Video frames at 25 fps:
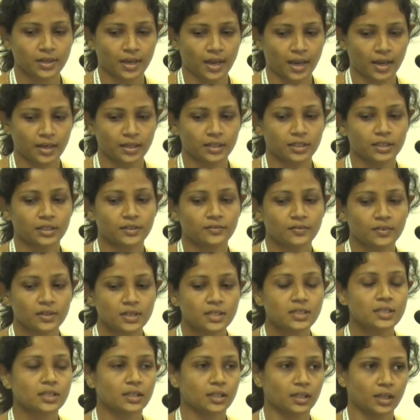and it
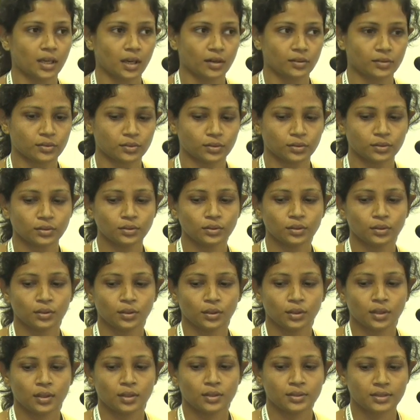was allowed to
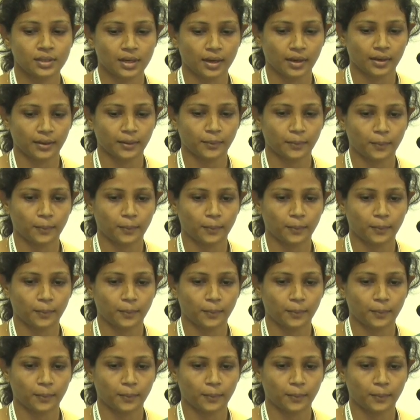dry.